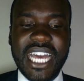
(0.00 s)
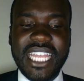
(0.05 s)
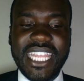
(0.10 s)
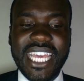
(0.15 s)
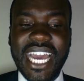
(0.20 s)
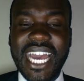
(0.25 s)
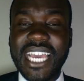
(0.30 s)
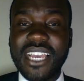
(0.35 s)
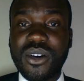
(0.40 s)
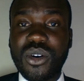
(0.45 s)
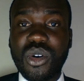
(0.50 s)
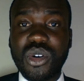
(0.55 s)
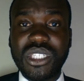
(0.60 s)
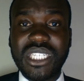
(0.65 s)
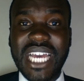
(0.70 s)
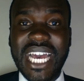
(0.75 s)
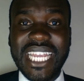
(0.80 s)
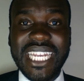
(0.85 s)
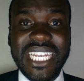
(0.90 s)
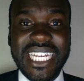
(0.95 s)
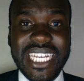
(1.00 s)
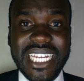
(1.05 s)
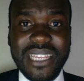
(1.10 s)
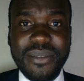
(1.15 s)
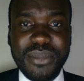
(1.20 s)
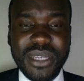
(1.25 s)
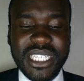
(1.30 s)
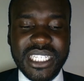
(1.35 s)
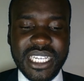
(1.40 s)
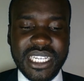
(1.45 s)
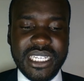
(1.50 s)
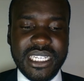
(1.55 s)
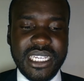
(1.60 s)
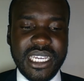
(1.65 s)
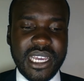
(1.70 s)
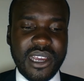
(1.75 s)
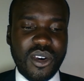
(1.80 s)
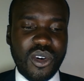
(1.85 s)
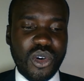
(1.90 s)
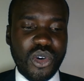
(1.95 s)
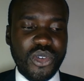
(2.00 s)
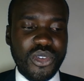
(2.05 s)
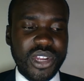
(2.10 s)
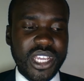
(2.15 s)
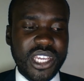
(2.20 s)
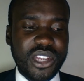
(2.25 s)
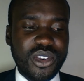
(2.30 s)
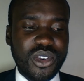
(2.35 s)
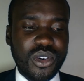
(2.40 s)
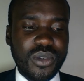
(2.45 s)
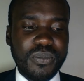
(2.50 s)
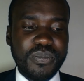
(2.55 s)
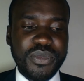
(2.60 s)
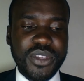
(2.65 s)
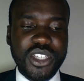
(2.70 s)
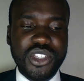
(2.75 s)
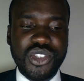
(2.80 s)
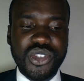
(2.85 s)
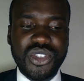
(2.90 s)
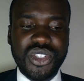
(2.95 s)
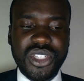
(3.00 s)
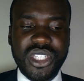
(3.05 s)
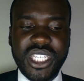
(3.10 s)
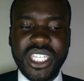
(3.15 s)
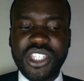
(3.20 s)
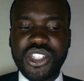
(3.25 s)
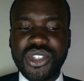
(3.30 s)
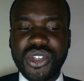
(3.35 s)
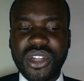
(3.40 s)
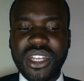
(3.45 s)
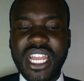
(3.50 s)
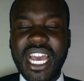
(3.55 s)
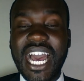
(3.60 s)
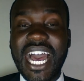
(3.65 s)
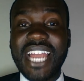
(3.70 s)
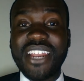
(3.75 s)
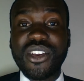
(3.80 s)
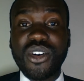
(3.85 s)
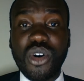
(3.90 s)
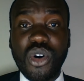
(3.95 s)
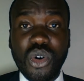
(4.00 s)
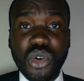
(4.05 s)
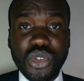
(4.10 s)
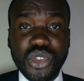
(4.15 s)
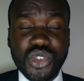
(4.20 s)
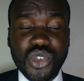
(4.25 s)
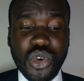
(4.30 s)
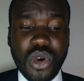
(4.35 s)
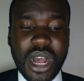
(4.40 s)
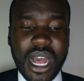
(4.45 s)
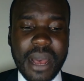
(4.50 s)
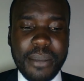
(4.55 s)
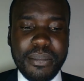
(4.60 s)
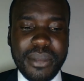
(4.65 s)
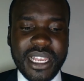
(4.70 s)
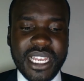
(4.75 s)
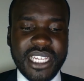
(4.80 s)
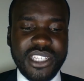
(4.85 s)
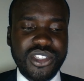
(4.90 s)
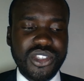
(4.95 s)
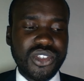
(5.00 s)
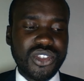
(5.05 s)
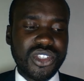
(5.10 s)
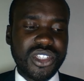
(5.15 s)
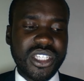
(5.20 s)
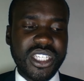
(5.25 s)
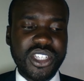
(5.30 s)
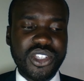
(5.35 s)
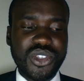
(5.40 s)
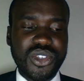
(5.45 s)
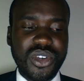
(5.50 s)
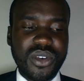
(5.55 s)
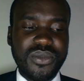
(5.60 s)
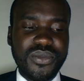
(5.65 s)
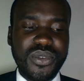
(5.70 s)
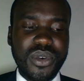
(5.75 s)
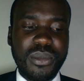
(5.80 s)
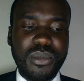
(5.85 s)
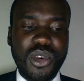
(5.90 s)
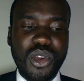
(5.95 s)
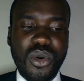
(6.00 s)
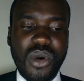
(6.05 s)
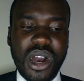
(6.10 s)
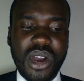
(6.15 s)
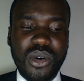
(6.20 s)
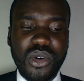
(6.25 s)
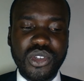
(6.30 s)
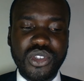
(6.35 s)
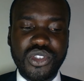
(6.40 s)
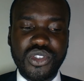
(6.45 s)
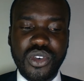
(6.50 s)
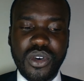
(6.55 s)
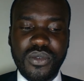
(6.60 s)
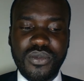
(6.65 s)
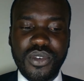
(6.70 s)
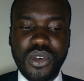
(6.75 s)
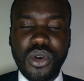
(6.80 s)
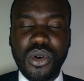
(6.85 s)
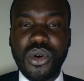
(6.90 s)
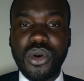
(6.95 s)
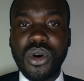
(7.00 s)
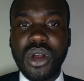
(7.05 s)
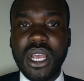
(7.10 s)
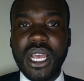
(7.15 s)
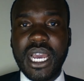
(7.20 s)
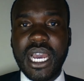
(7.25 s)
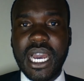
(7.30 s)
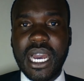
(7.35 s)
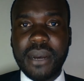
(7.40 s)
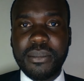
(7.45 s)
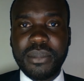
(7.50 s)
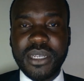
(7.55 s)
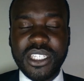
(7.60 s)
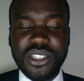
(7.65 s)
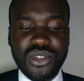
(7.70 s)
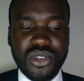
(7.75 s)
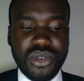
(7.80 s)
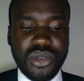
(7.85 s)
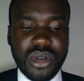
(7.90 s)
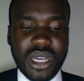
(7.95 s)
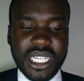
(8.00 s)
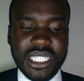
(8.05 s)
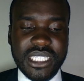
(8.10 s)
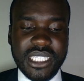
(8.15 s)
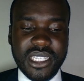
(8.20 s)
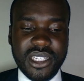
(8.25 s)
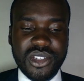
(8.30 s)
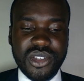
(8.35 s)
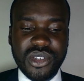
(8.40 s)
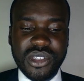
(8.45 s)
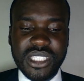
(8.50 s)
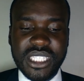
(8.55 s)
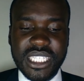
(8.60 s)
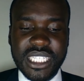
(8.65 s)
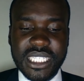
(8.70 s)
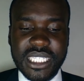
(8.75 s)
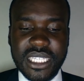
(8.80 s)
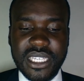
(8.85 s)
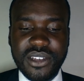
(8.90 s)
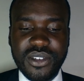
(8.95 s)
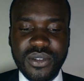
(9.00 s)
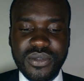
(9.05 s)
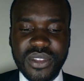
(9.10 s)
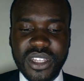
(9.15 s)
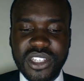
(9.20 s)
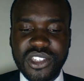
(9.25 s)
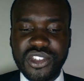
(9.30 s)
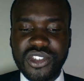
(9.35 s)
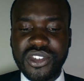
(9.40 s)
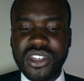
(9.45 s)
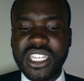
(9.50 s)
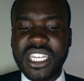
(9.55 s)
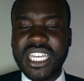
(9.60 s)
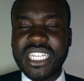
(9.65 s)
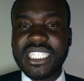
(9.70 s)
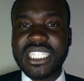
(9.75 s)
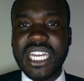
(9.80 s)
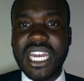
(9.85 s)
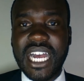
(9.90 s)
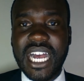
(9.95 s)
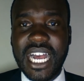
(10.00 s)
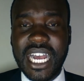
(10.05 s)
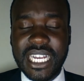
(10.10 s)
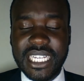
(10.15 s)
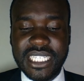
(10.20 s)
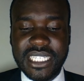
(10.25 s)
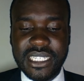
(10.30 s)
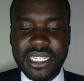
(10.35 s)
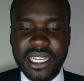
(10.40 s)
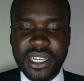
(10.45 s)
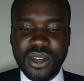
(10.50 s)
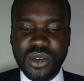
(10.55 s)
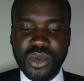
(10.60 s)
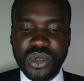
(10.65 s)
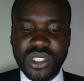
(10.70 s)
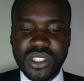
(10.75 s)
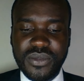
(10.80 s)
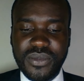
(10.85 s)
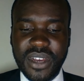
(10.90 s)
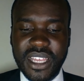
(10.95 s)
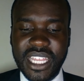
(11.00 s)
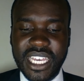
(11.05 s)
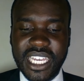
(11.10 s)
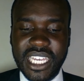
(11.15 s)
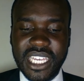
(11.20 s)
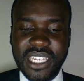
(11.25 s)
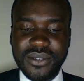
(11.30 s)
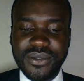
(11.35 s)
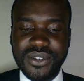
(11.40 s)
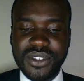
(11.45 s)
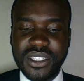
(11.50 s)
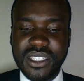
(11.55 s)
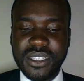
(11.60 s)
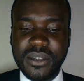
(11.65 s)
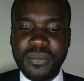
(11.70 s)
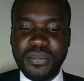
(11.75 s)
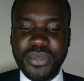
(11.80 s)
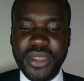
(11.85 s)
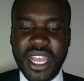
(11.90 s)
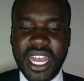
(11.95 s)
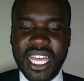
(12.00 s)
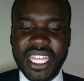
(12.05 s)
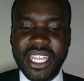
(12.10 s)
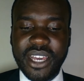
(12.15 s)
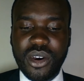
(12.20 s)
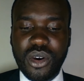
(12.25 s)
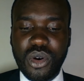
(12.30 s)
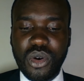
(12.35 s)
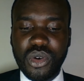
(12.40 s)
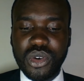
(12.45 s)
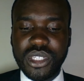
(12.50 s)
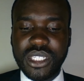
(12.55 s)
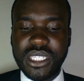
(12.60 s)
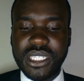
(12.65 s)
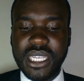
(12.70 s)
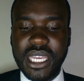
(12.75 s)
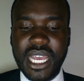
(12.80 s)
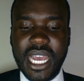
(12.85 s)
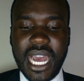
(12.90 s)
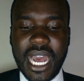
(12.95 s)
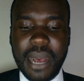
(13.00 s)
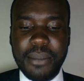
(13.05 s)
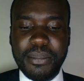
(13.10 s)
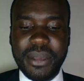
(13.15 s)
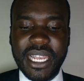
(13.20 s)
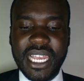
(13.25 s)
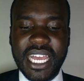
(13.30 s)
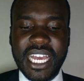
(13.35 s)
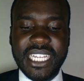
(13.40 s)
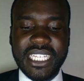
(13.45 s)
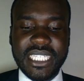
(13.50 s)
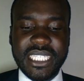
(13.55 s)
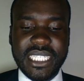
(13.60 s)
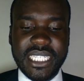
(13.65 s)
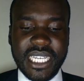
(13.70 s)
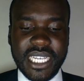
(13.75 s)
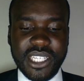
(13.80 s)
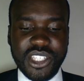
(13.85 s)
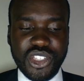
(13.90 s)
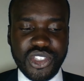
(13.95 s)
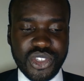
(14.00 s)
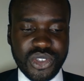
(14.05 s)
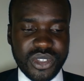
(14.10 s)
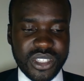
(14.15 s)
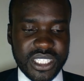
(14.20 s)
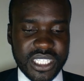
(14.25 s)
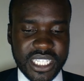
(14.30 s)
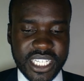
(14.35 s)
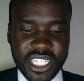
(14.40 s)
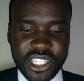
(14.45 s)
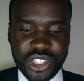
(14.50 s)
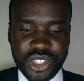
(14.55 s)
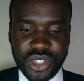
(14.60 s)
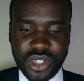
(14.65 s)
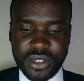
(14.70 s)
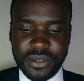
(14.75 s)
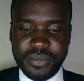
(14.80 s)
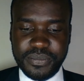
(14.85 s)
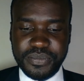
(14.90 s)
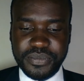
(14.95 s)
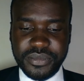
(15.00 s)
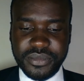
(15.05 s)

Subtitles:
the High Court unlimited original jurisdiction and also appellant jurisdiction from lower courts of law. Please look at Section 16 of the Judicature Act, which further gives the court appellant jurisdiction.